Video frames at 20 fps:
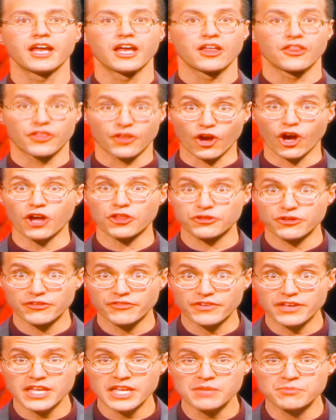The author
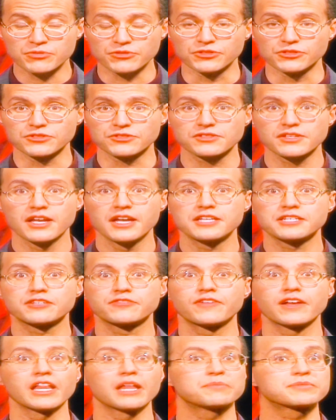of Hebrews
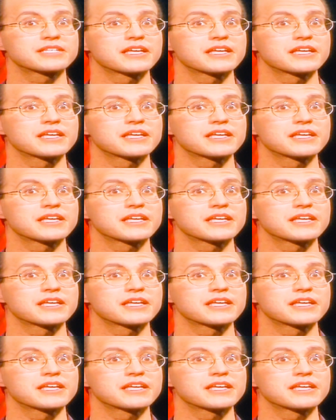develops